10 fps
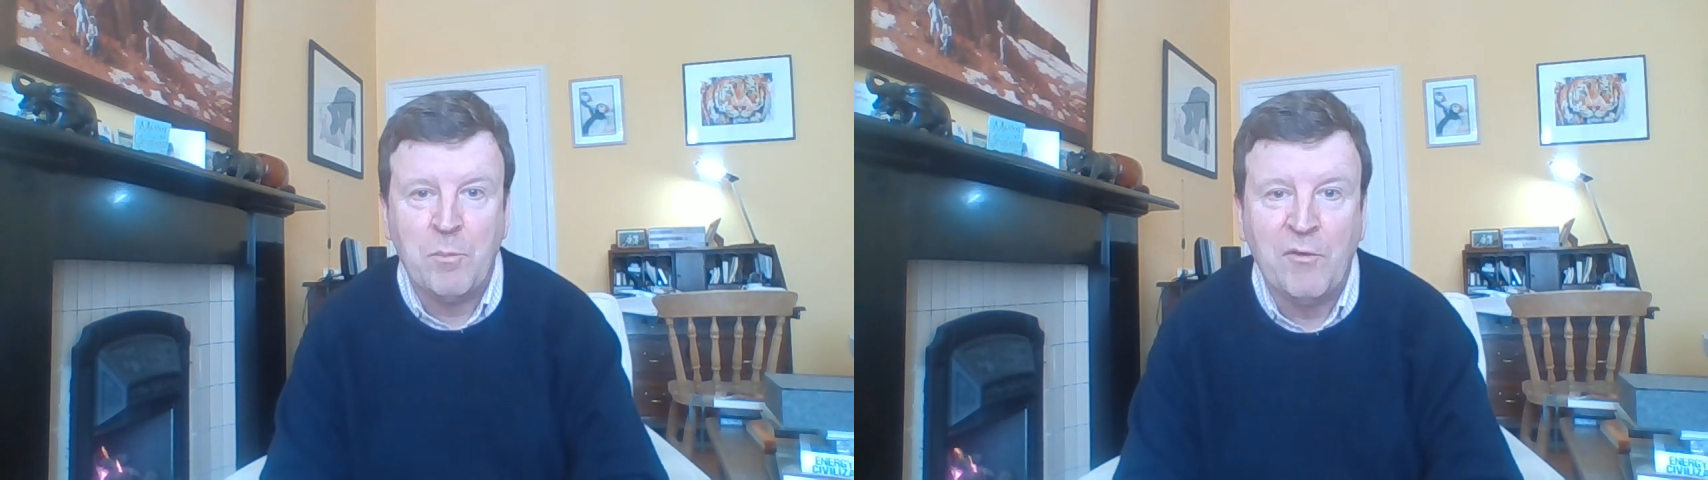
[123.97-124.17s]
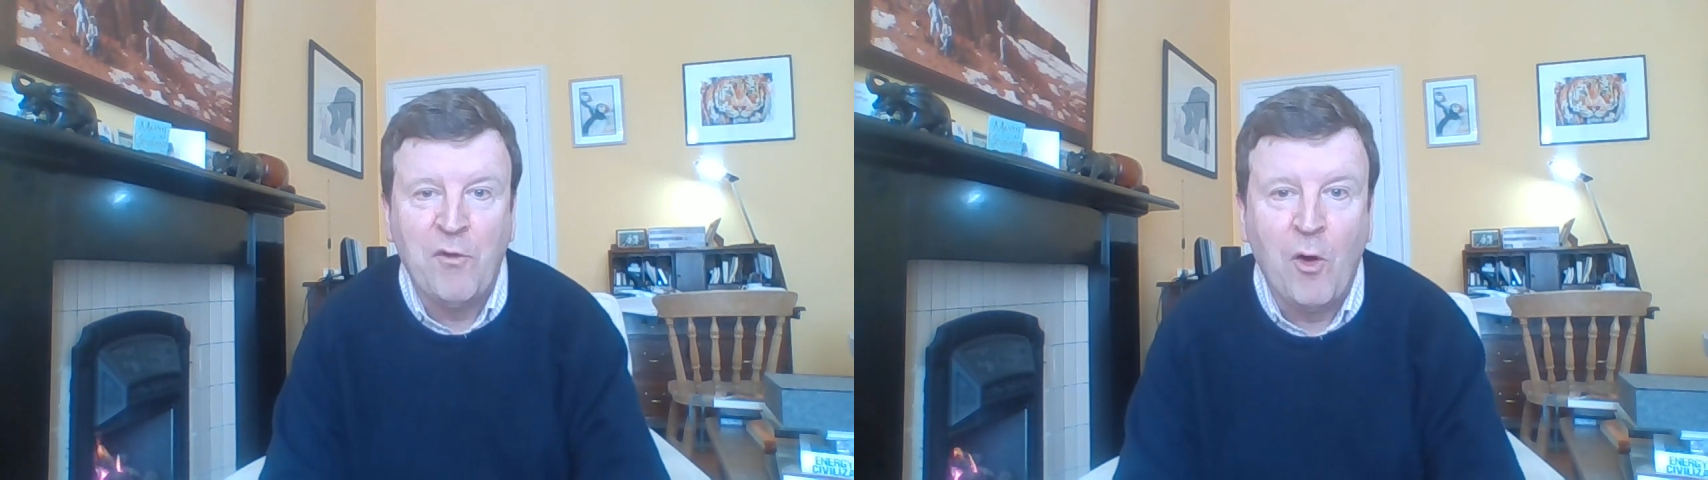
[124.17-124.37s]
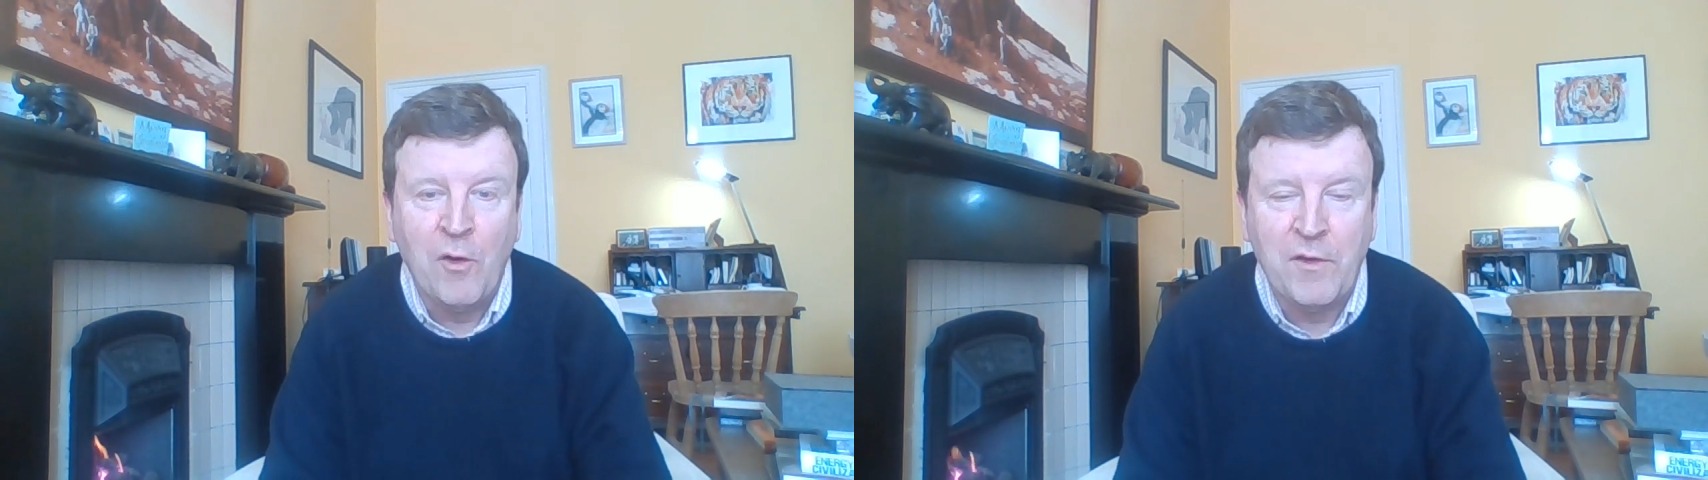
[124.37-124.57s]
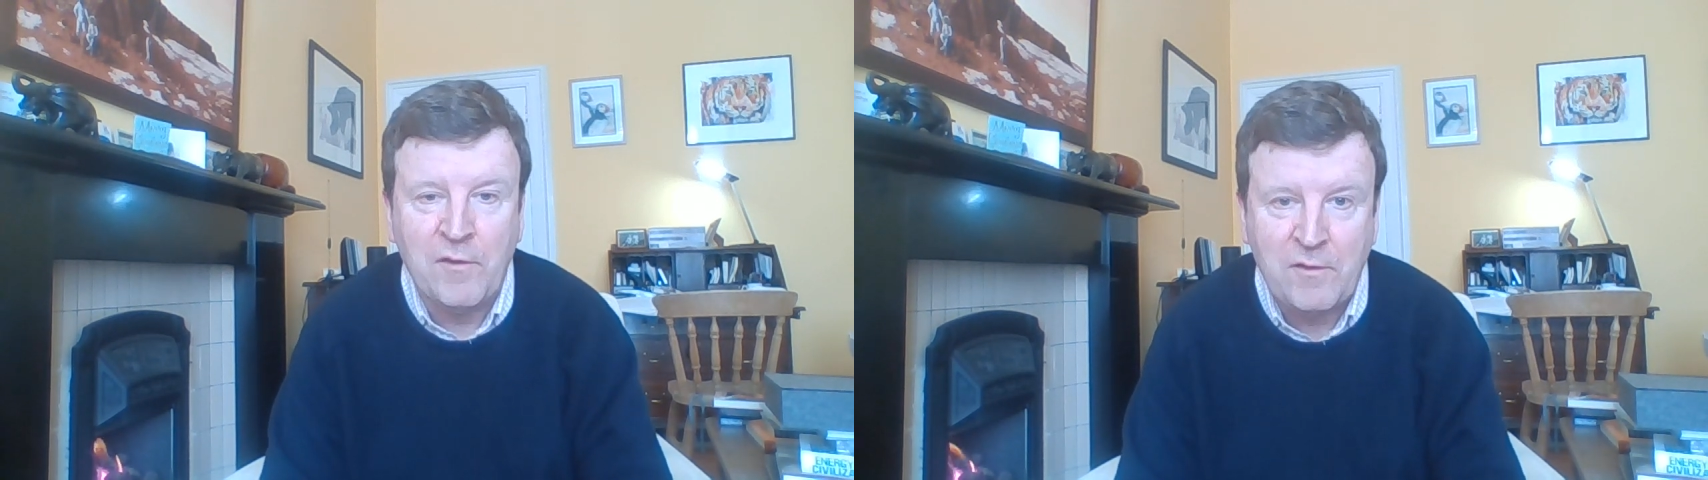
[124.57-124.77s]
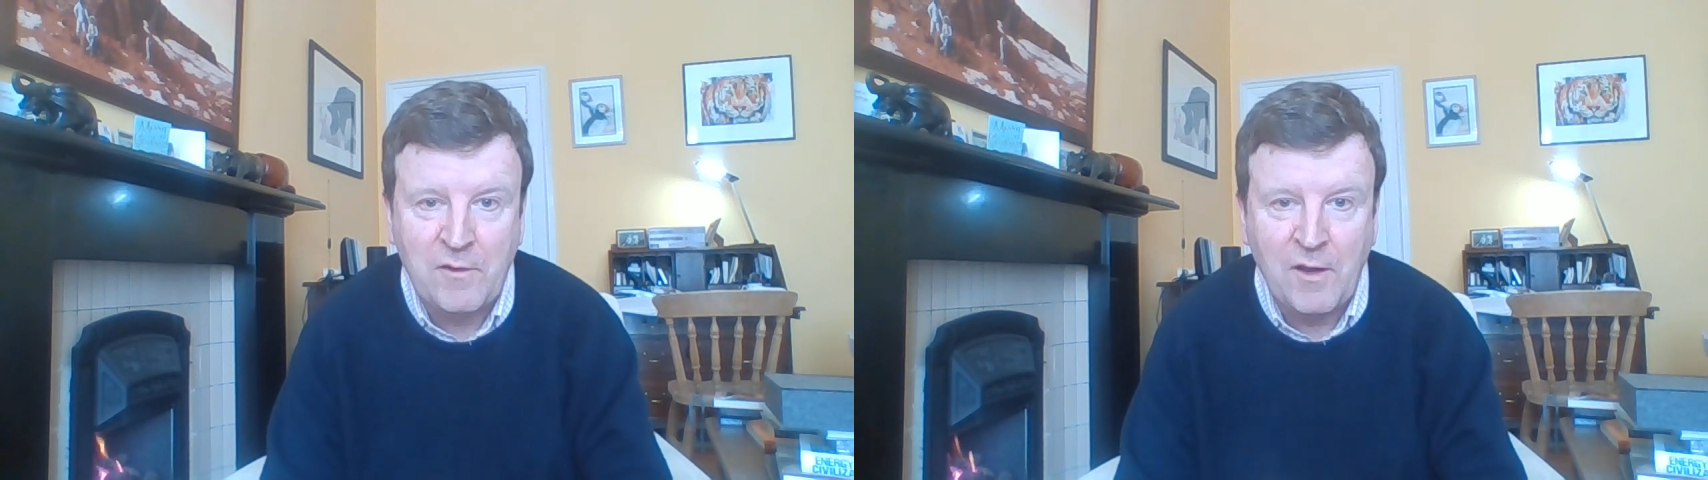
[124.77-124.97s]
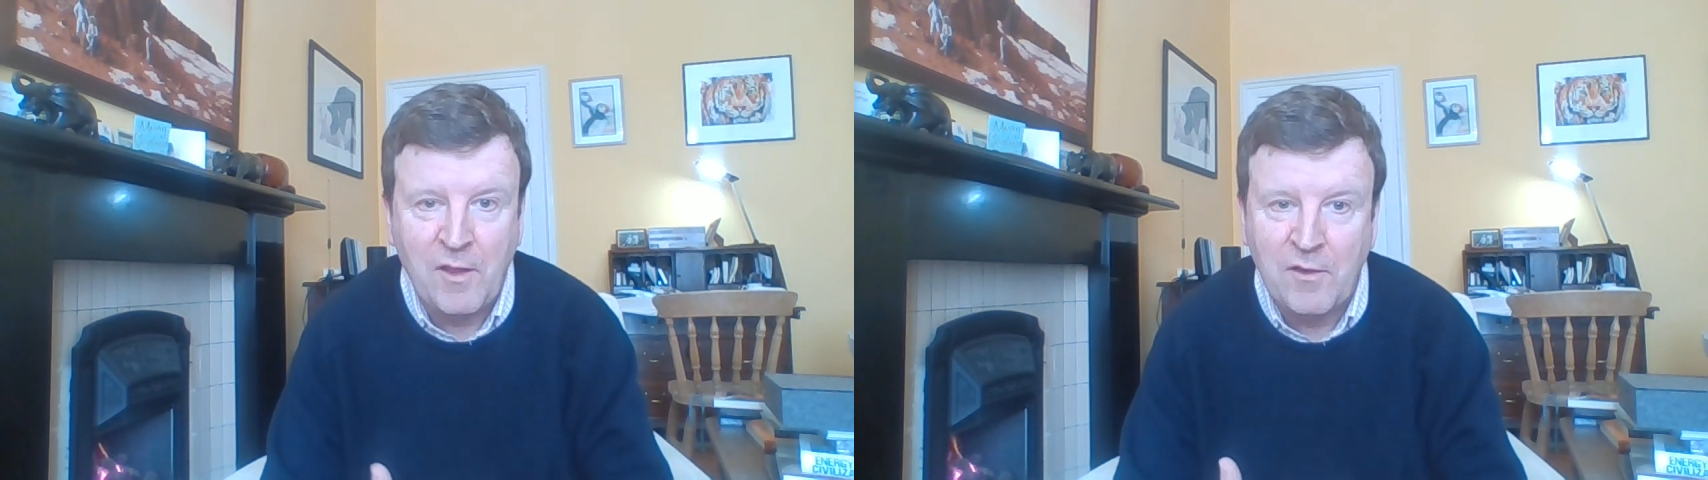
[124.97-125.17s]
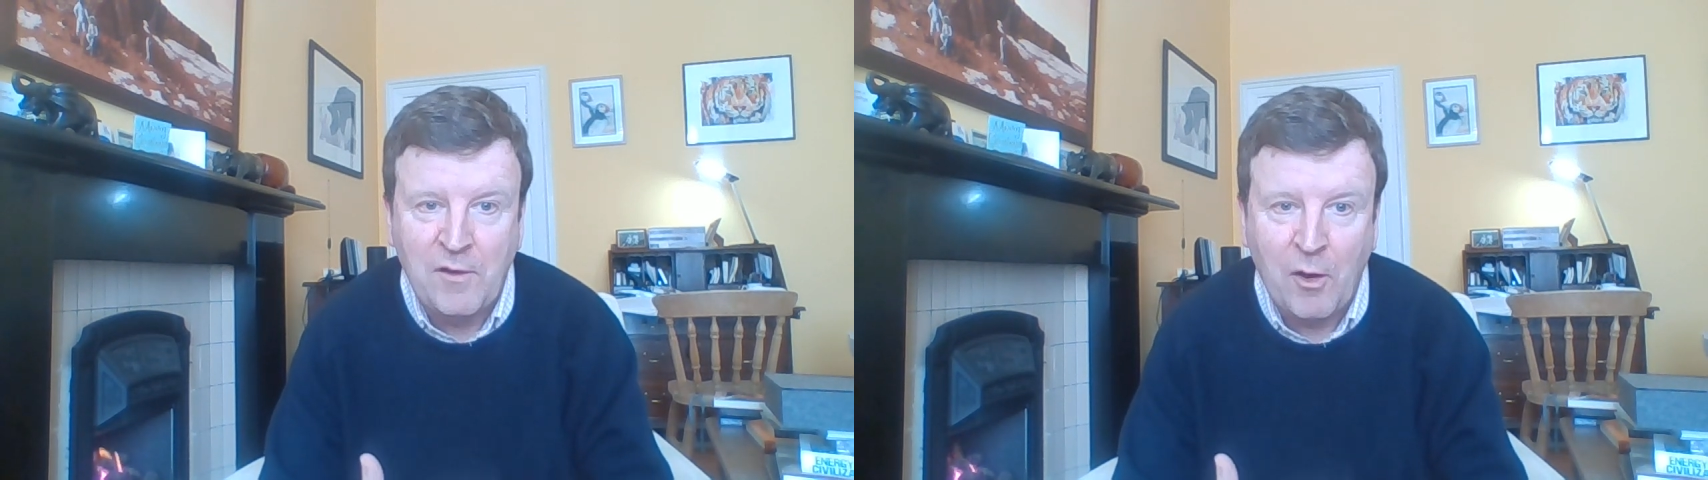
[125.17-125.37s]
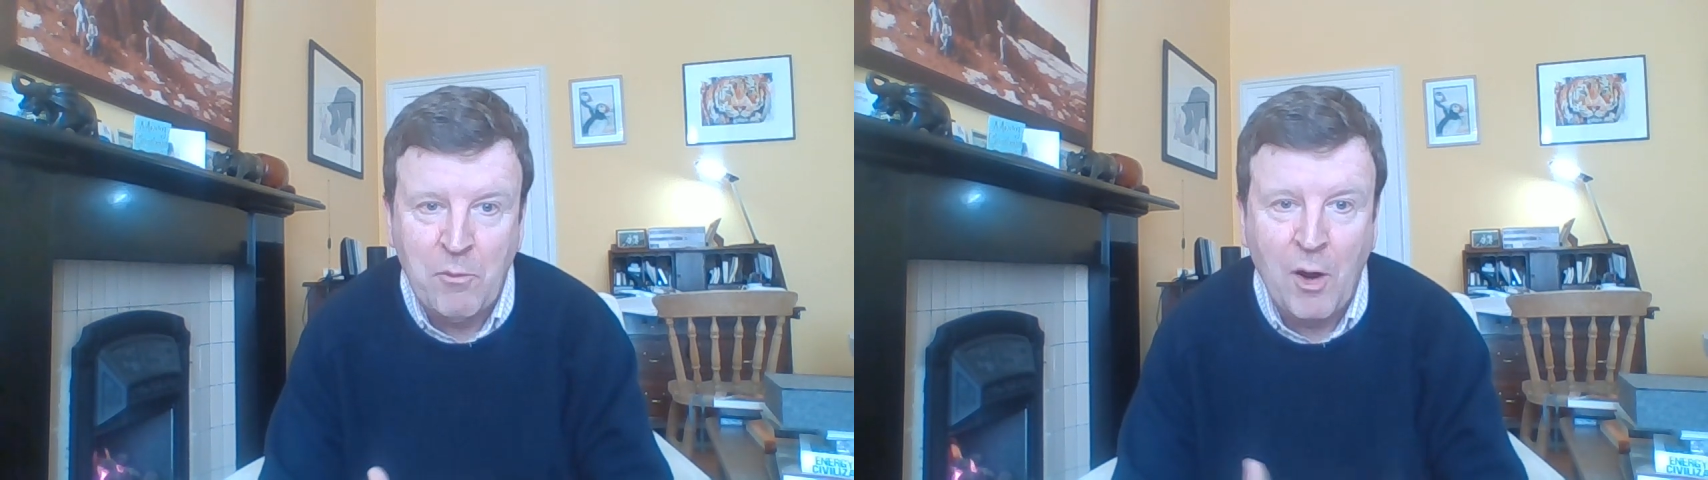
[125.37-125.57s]
just before this
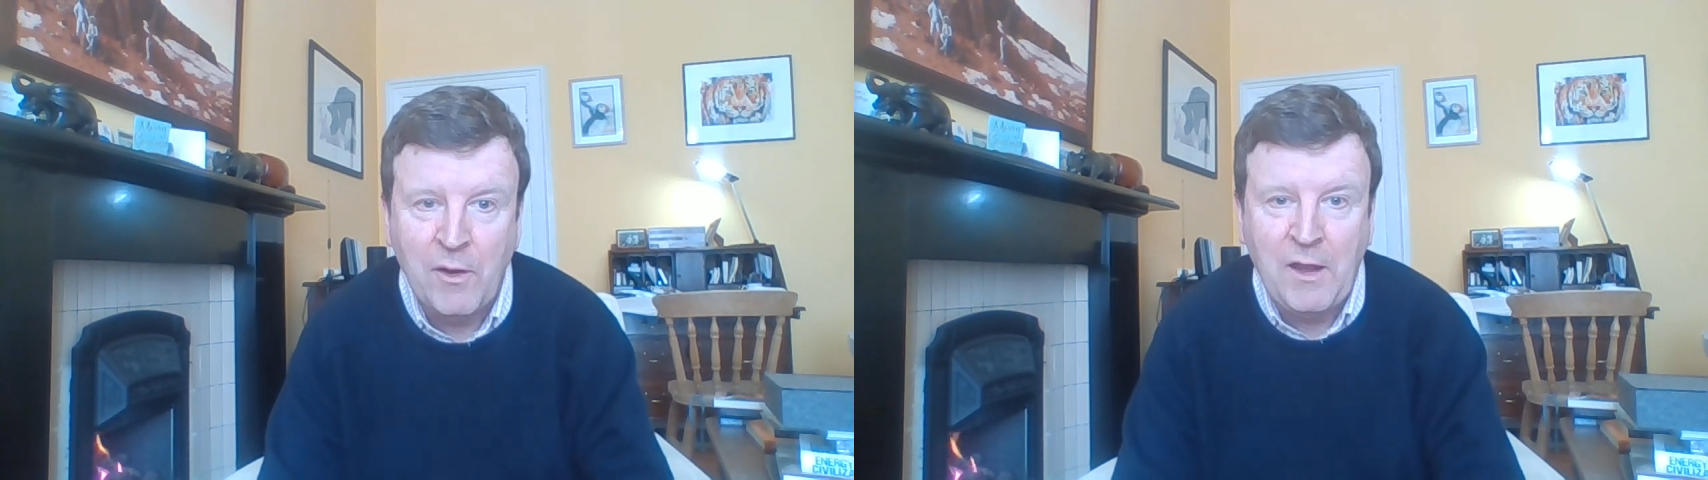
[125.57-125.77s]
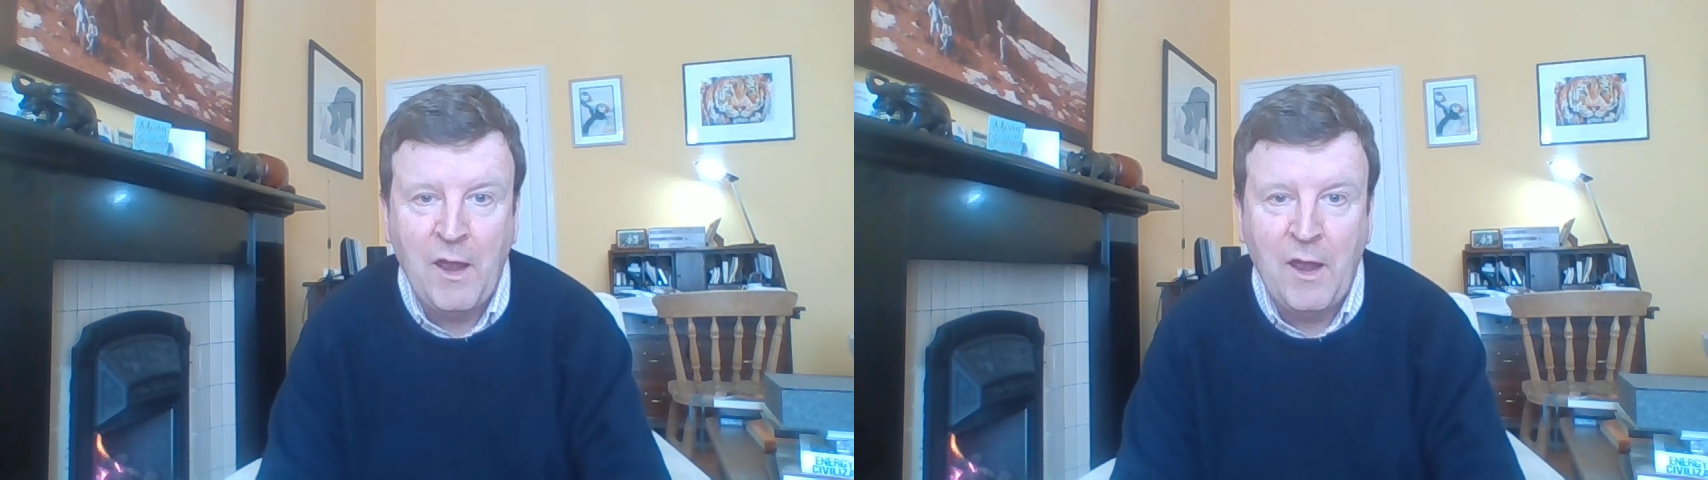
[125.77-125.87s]
heroic